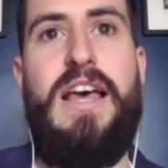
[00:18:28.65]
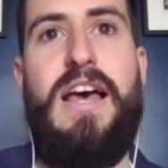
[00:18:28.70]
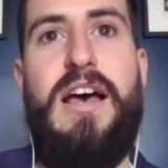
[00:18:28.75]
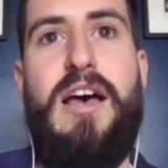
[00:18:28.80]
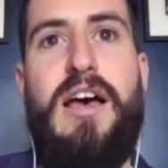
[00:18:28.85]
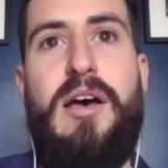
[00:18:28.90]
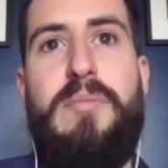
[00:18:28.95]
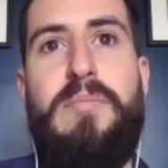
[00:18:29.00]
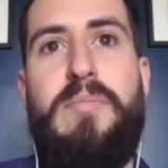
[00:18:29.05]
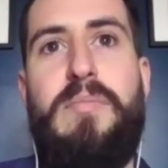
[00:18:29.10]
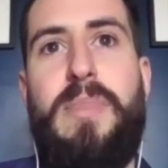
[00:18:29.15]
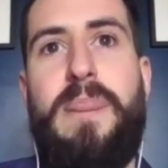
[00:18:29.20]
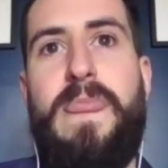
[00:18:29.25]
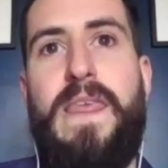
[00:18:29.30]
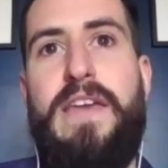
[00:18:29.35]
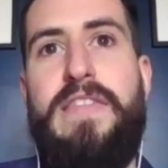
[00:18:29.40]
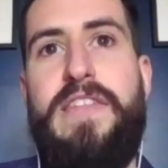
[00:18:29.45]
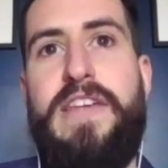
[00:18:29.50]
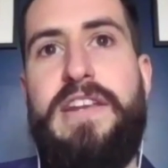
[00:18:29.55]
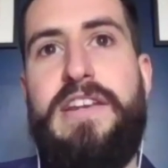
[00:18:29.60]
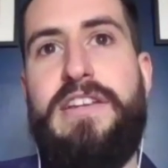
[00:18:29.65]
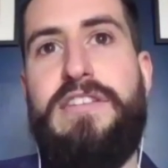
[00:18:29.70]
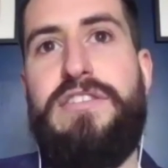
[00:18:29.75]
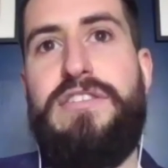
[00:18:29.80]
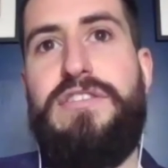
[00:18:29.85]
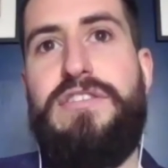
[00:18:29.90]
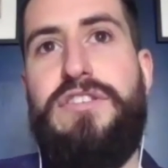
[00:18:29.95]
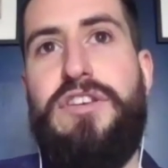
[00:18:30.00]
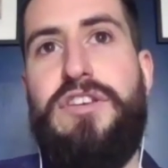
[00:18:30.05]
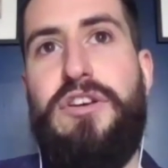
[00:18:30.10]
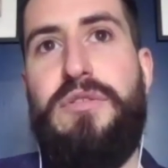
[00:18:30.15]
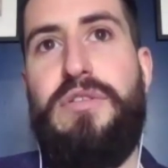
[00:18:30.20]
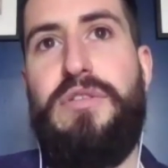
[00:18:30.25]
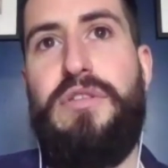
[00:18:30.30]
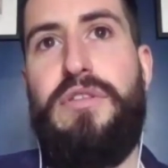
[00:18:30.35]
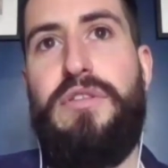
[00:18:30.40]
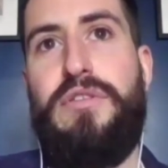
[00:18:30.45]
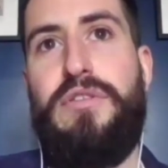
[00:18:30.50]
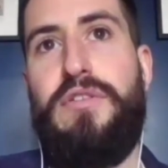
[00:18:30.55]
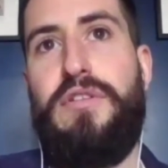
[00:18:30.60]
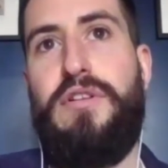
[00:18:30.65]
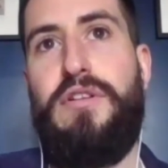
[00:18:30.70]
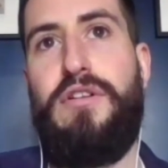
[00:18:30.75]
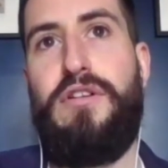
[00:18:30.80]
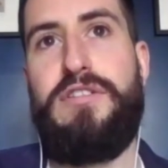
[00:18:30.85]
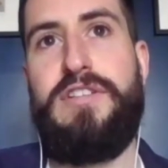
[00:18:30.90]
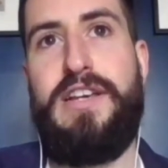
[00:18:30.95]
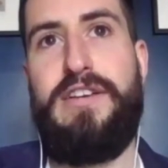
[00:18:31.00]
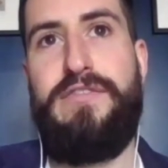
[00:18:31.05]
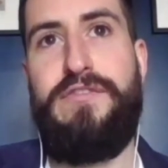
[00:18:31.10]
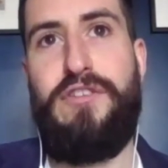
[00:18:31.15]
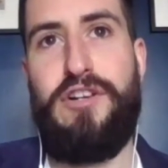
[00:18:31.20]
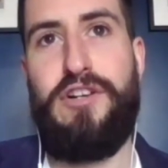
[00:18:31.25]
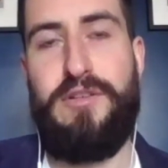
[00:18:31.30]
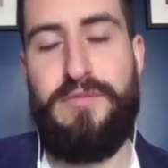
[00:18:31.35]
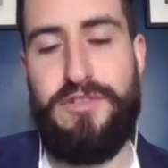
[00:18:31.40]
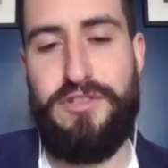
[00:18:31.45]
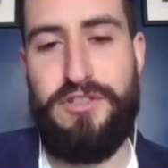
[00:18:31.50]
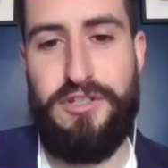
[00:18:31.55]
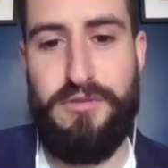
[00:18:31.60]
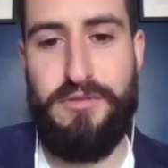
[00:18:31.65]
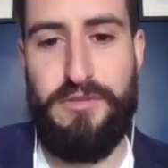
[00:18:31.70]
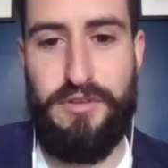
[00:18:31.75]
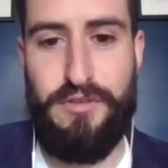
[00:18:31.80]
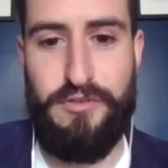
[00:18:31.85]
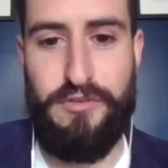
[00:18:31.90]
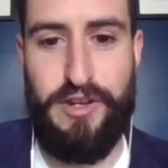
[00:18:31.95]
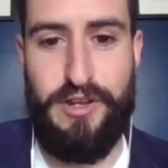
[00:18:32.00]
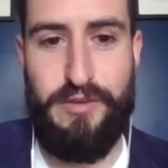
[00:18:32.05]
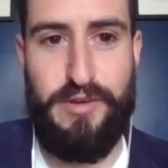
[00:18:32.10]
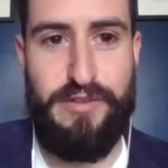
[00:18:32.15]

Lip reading: And then in lockdown volumes 2 and 3,